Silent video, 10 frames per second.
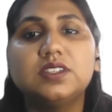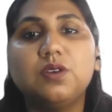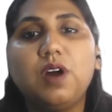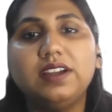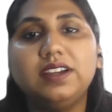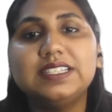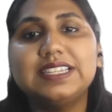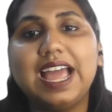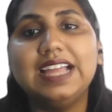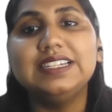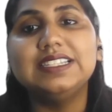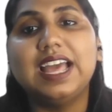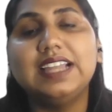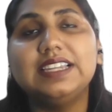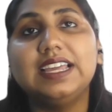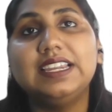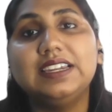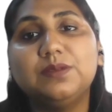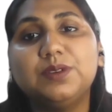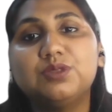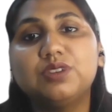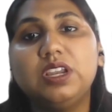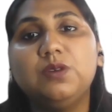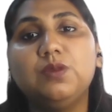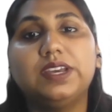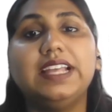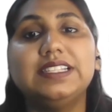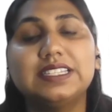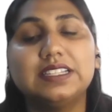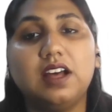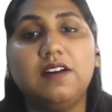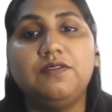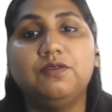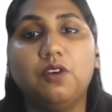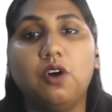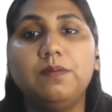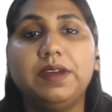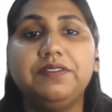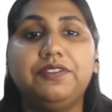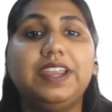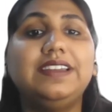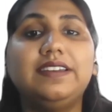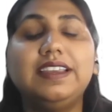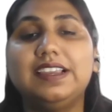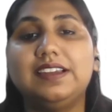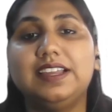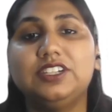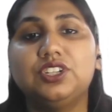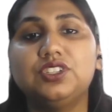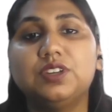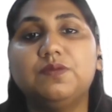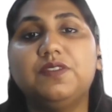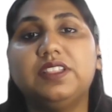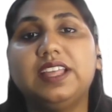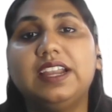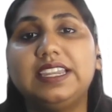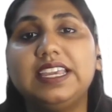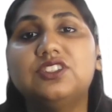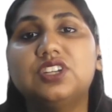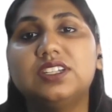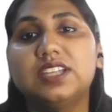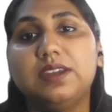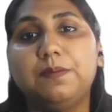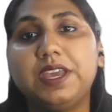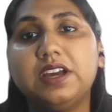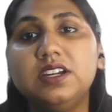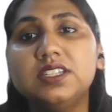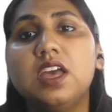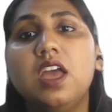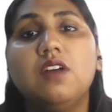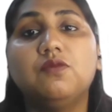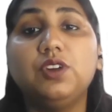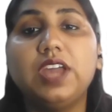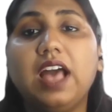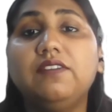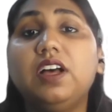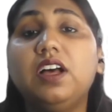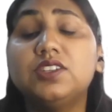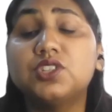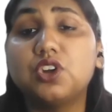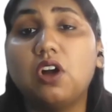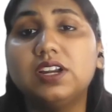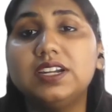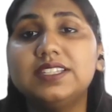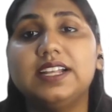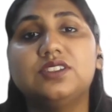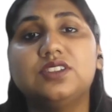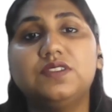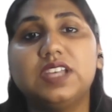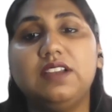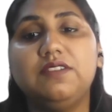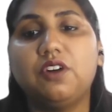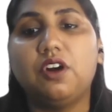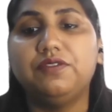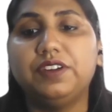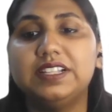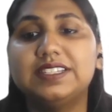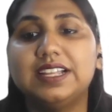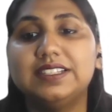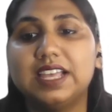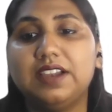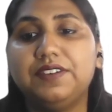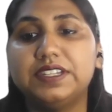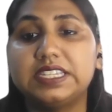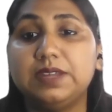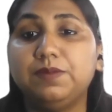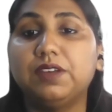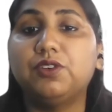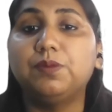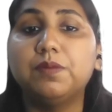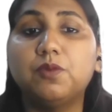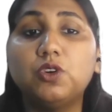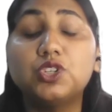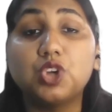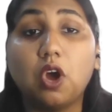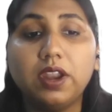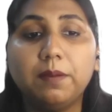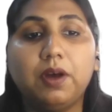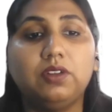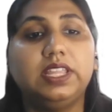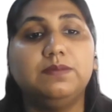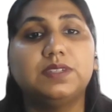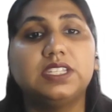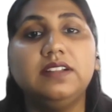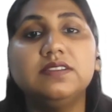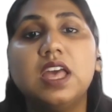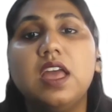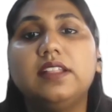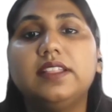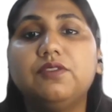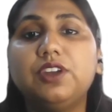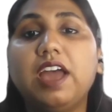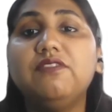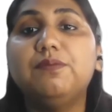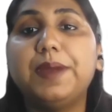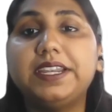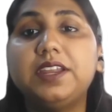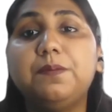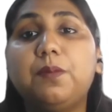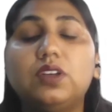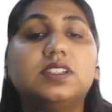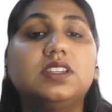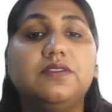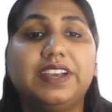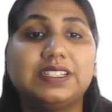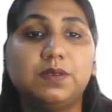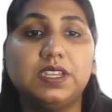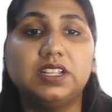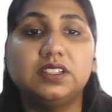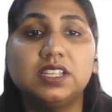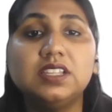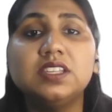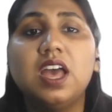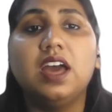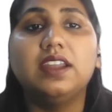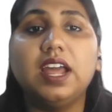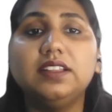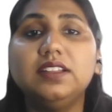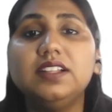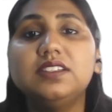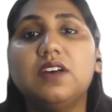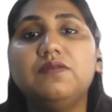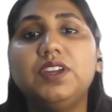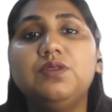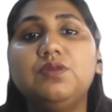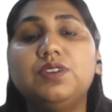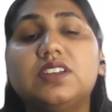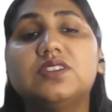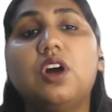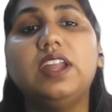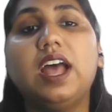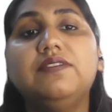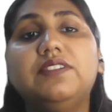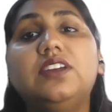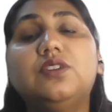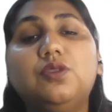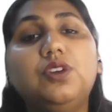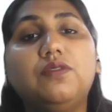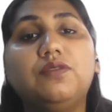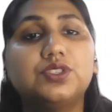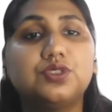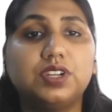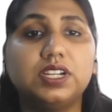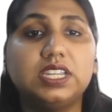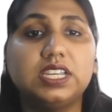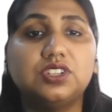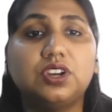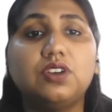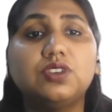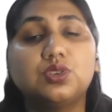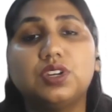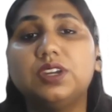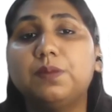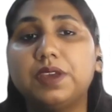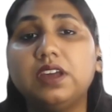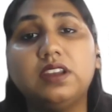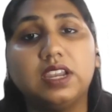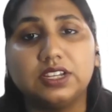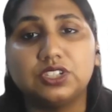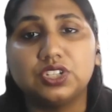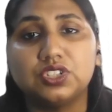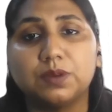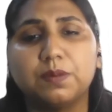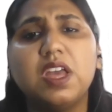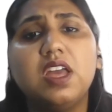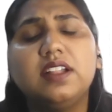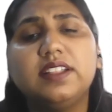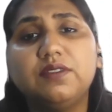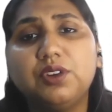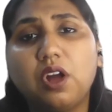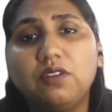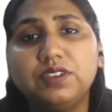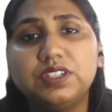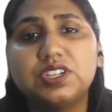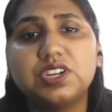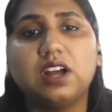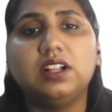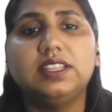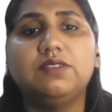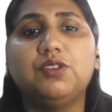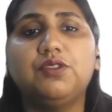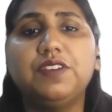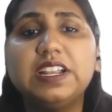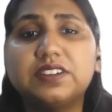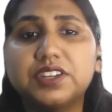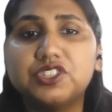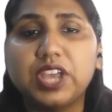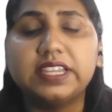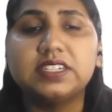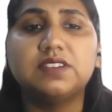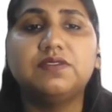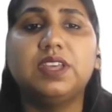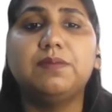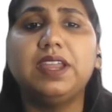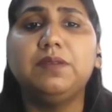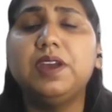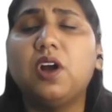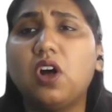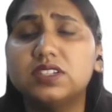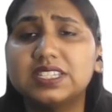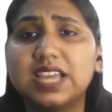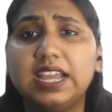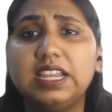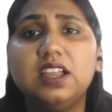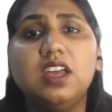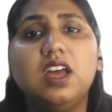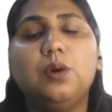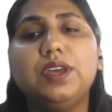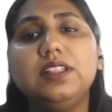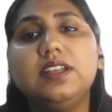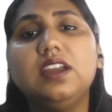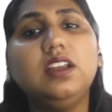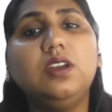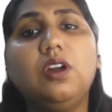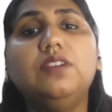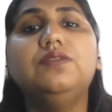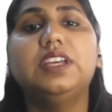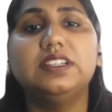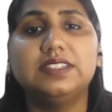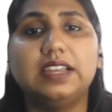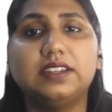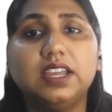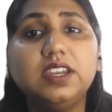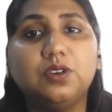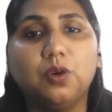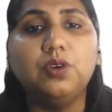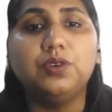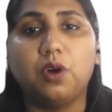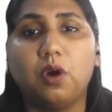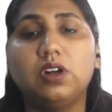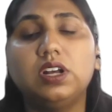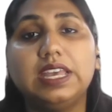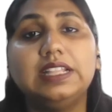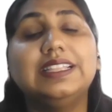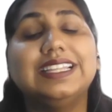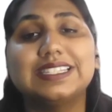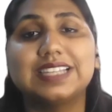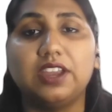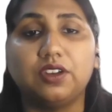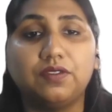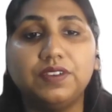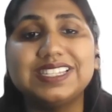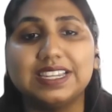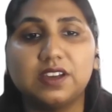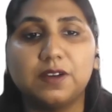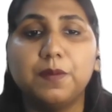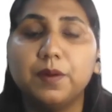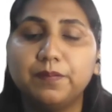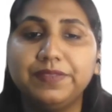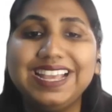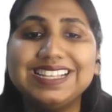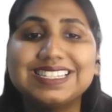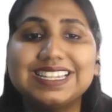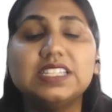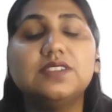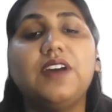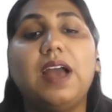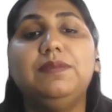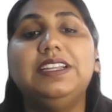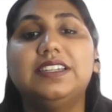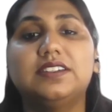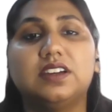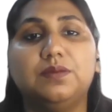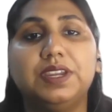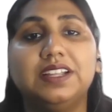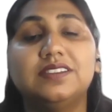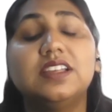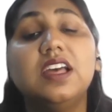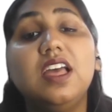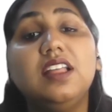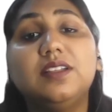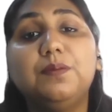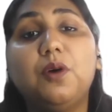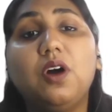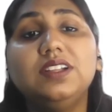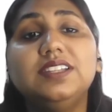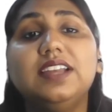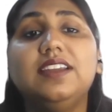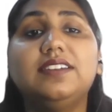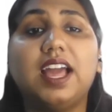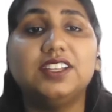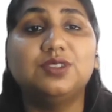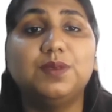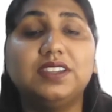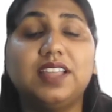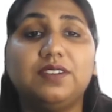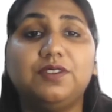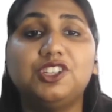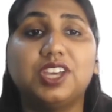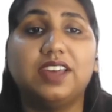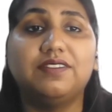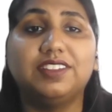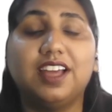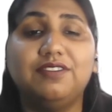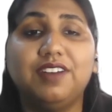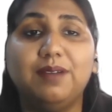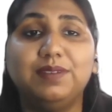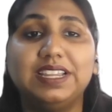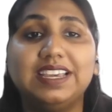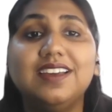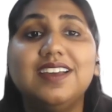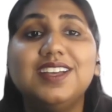So, understand that an individual who gets of warm and friendly relationship with their teachers and peers would have a stronger sense of self-confidence and self-esteem. They would be more sure about themselves. They would have better positive experiences rather than someone does not have that good of a student-teacher or student-peer relationship. They would often struggle. They would feel rejective. They might be hostile. Okay, there are a lot of things that can go wrong in this kind of a setup. Next is family determinants, the bonds and attachment that we share with our family.